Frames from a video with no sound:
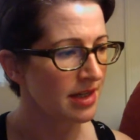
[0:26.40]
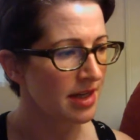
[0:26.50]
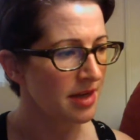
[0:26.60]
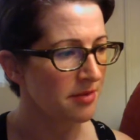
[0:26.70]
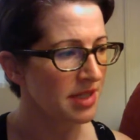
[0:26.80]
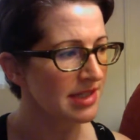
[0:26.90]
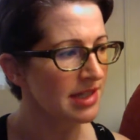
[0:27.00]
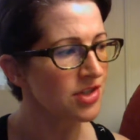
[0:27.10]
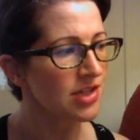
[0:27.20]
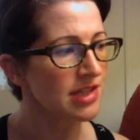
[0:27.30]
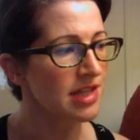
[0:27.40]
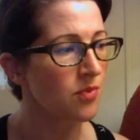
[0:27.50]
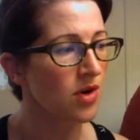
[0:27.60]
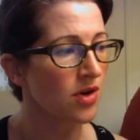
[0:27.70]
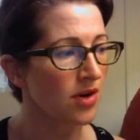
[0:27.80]
But such as they
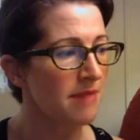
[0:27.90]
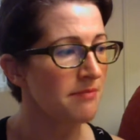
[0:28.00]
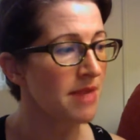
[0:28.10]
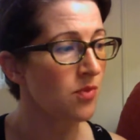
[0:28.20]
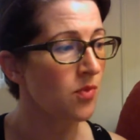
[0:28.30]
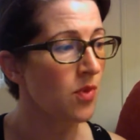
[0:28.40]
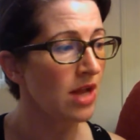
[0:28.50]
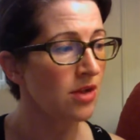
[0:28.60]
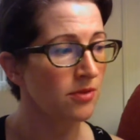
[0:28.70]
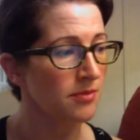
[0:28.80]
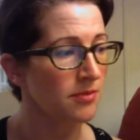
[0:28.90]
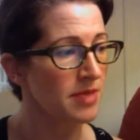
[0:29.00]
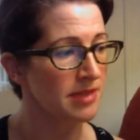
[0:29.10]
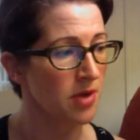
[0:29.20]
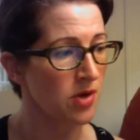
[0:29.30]
were, it may well be
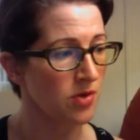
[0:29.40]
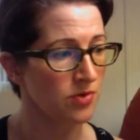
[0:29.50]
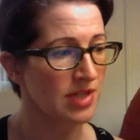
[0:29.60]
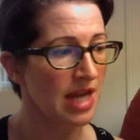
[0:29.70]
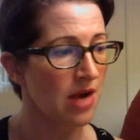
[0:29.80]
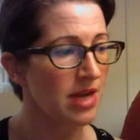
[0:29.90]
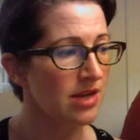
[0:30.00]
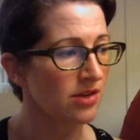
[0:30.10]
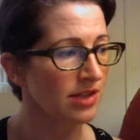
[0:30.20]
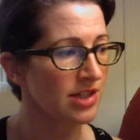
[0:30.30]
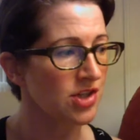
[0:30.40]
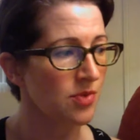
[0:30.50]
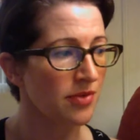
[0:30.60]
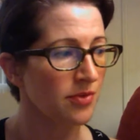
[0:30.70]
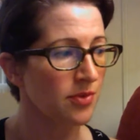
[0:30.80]
supposed how eagerly she went
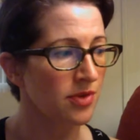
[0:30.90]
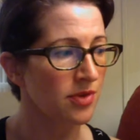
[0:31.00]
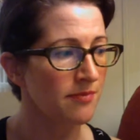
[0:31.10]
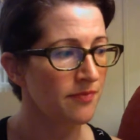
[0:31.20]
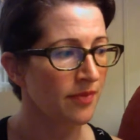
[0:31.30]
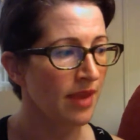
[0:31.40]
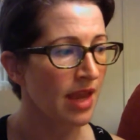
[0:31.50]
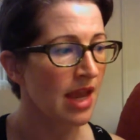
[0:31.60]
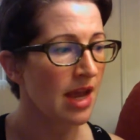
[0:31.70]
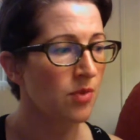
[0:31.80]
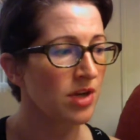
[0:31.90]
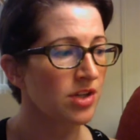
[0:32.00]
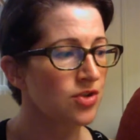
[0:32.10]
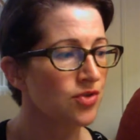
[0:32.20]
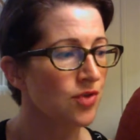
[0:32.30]
through them, and what a
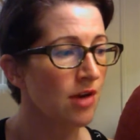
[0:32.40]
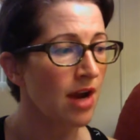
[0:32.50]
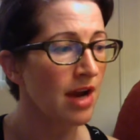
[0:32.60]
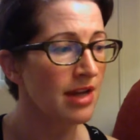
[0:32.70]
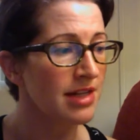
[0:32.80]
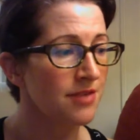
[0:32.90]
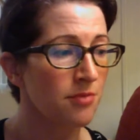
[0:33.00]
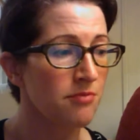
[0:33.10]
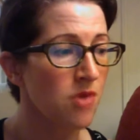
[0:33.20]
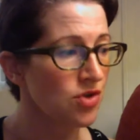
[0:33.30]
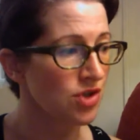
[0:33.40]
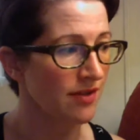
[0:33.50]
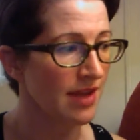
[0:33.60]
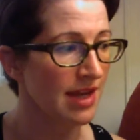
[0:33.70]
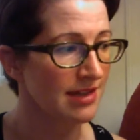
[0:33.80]
contrariety of emotion
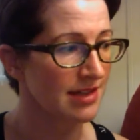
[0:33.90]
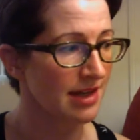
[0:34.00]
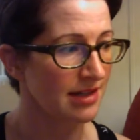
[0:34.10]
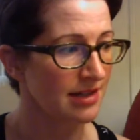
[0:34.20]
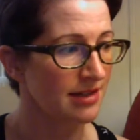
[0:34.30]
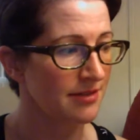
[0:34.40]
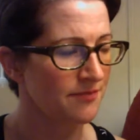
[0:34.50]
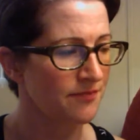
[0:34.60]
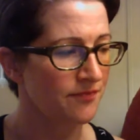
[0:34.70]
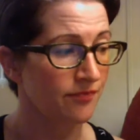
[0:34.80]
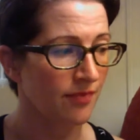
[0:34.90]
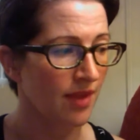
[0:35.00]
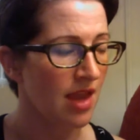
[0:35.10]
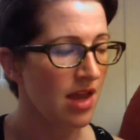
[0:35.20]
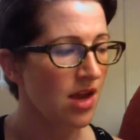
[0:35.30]
they excited.
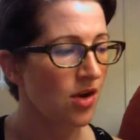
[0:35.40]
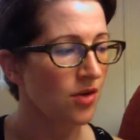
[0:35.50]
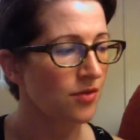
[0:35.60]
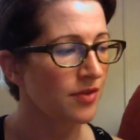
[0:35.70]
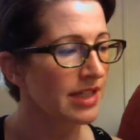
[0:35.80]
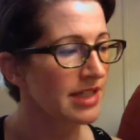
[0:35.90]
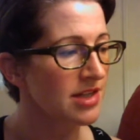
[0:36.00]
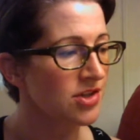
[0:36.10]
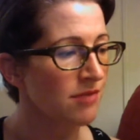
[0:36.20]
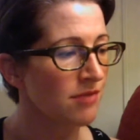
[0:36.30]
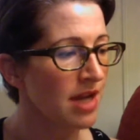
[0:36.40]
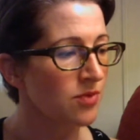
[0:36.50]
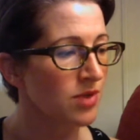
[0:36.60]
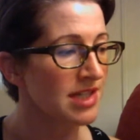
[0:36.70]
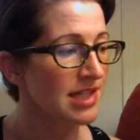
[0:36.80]
Her feelings as she read were
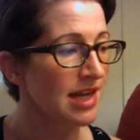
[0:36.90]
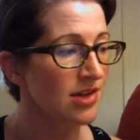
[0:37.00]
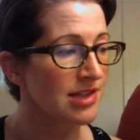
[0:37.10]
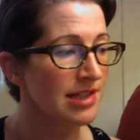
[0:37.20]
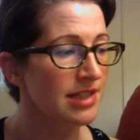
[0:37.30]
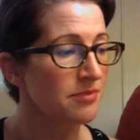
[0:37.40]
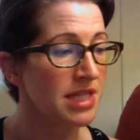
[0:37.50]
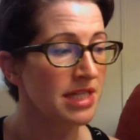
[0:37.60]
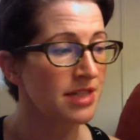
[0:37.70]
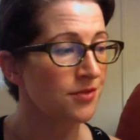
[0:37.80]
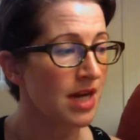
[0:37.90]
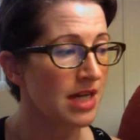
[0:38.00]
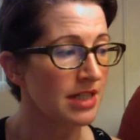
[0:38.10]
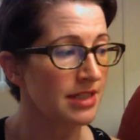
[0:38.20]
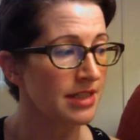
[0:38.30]
scarcely to be defined.